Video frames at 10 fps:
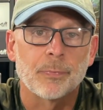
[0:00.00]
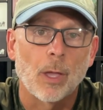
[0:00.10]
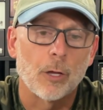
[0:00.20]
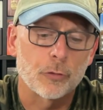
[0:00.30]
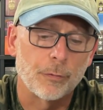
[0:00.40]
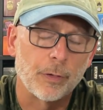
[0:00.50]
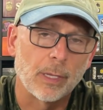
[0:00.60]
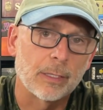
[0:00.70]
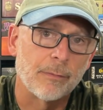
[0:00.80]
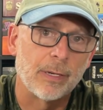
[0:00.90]
Also, if you
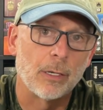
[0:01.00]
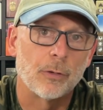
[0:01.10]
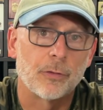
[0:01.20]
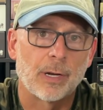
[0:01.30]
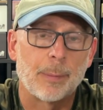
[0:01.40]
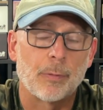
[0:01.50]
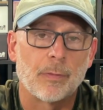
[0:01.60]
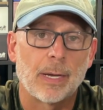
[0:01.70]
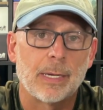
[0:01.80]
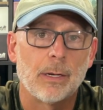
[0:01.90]
like the videos that I
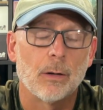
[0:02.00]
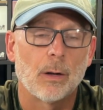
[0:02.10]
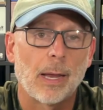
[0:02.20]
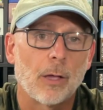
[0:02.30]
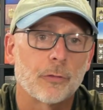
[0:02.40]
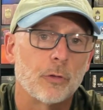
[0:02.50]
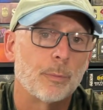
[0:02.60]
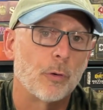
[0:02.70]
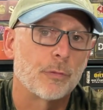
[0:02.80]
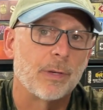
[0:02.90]
provide here, I also do
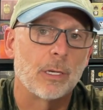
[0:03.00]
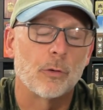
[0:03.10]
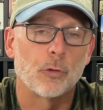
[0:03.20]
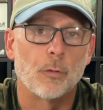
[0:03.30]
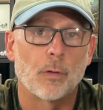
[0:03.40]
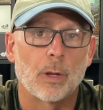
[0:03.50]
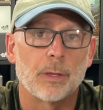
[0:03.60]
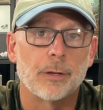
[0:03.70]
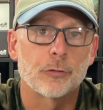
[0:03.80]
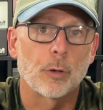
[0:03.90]
post videos over on the
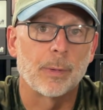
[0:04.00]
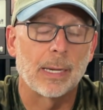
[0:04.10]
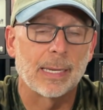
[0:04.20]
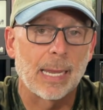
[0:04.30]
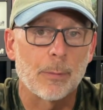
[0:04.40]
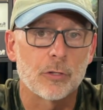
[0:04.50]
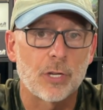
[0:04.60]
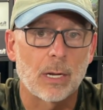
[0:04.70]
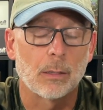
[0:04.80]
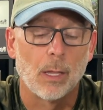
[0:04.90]
Discriminating Gamers
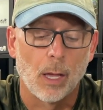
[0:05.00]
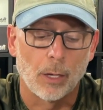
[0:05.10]
channel.